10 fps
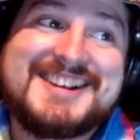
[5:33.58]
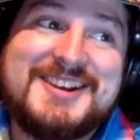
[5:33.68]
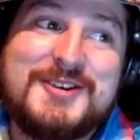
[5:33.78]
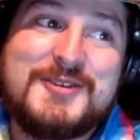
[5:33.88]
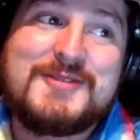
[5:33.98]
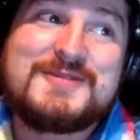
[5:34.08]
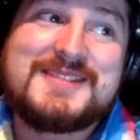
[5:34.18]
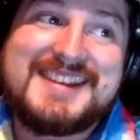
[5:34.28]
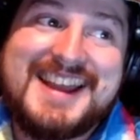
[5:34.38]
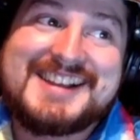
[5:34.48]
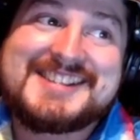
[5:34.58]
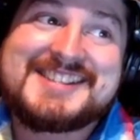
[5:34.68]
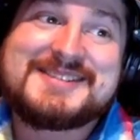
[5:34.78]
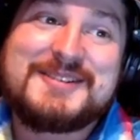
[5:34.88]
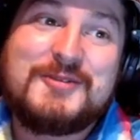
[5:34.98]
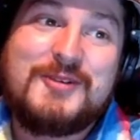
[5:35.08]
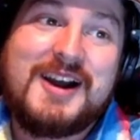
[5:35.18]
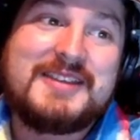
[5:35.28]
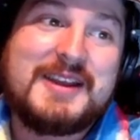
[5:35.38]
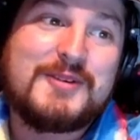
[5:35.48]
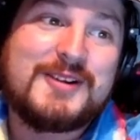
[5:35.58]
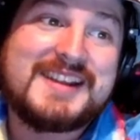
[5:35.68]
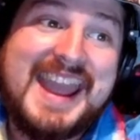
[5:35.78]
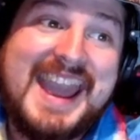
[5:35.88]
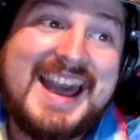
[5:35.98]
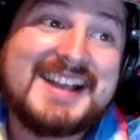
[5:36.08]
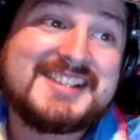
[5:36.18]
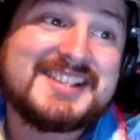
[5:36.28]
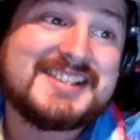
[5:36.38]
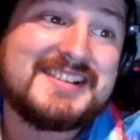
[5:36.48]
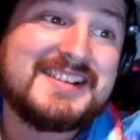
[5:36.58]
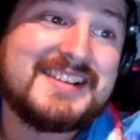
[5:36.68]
Too, yes, why they were cast.